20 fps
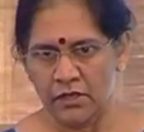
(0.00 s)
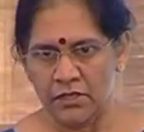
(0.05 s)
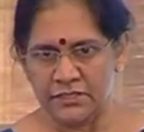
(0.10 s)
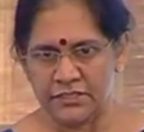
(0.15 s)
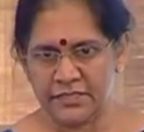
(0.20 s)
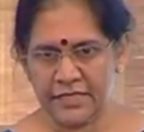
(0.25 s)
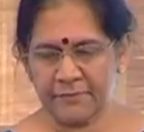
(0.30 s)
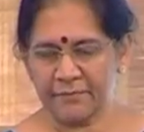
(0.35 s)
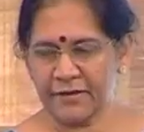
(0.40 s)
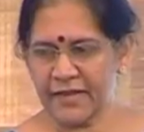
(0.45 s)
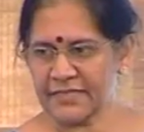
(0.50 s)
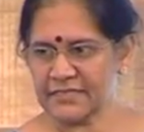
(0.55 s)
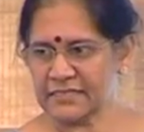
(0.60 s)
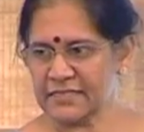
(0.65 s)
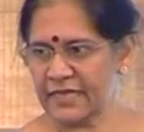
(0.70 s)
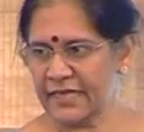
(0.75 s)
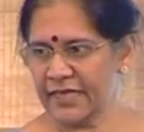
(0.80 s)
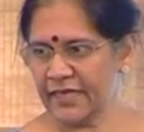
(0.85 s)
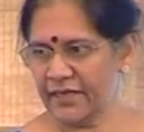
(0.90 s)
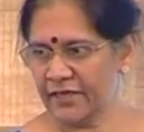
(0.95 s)

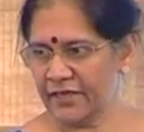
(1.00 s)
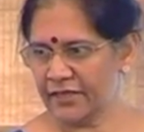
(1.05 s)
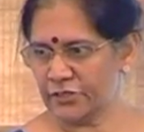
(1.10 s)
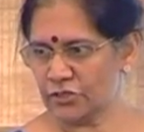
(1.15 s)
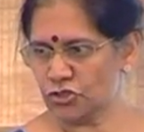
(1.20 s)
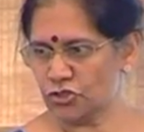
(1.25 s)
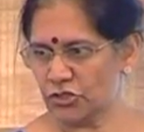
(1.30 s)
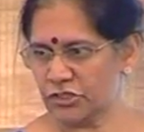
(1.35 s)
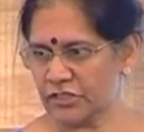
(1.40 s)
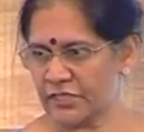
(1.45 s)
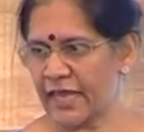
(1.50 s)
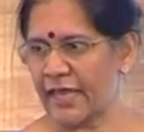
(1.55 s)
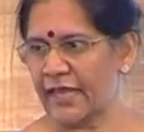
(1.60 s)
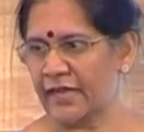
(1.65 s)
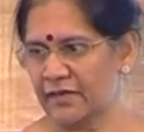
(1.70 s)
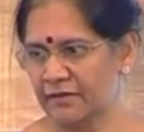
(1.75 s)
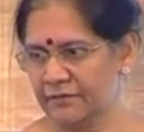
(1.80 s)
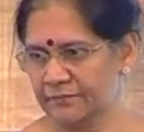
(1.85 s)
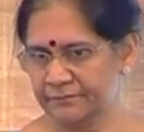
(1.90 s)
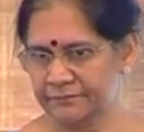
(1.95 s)
Seamlessly, it should
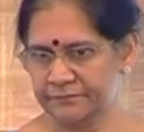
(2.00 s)
scale.